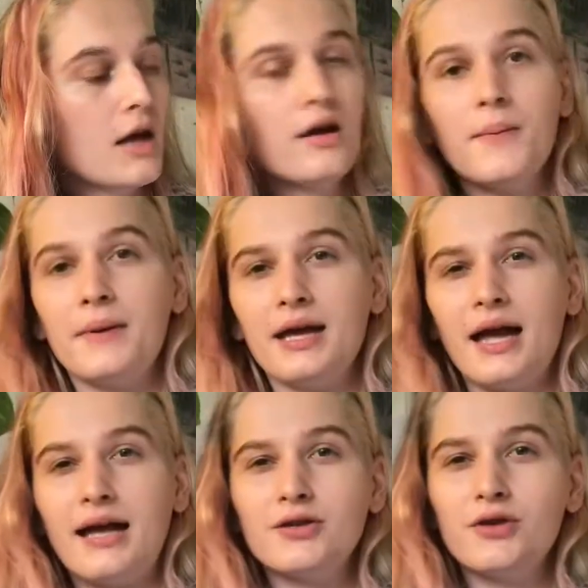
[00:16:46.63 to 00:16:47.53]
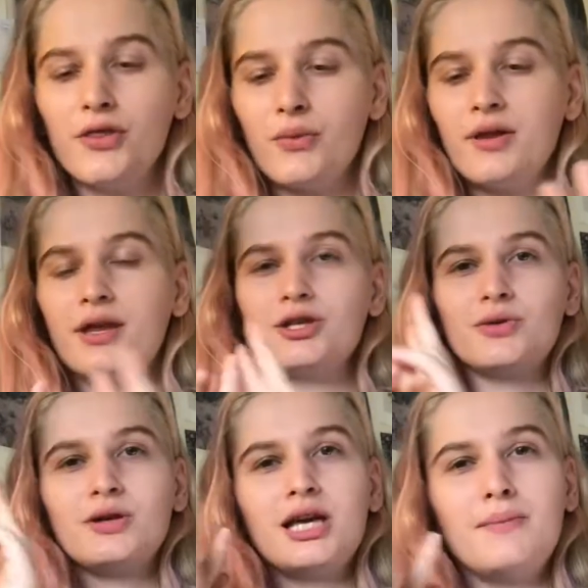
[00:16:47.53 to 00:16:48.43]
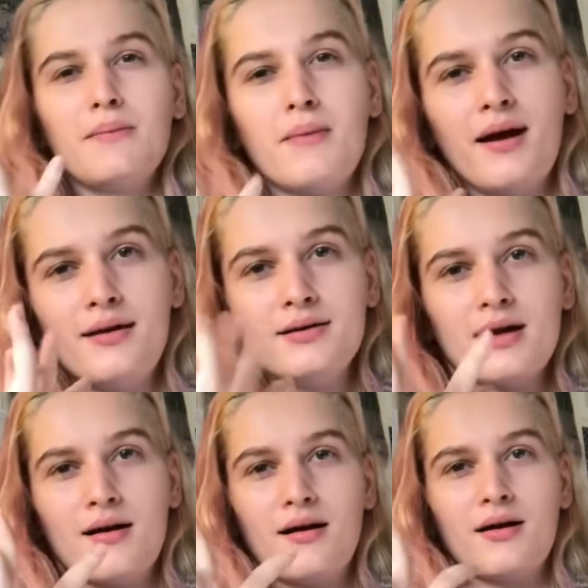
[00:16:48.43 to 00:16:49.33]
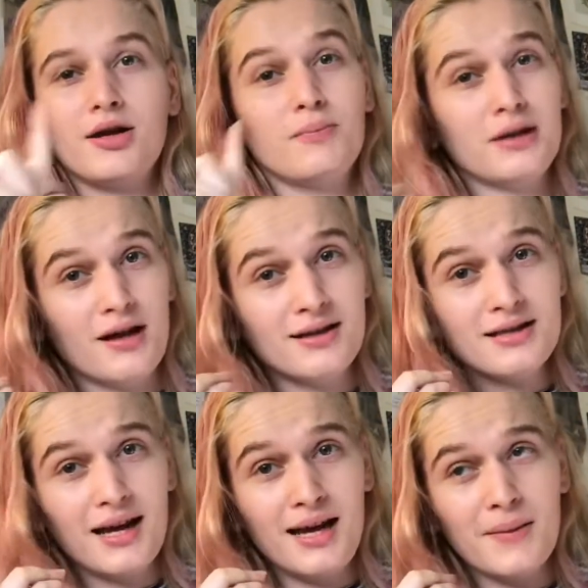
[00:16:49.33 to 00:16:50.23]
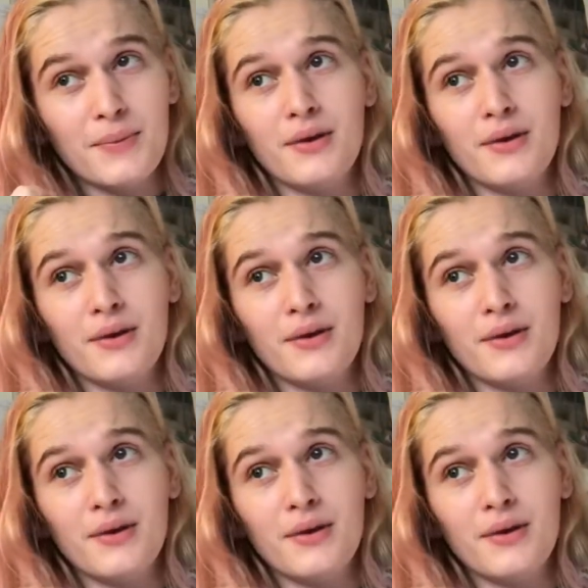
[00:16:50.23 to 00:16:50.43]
But yeah, sort of 3 things you want to keep in mind are your plant type,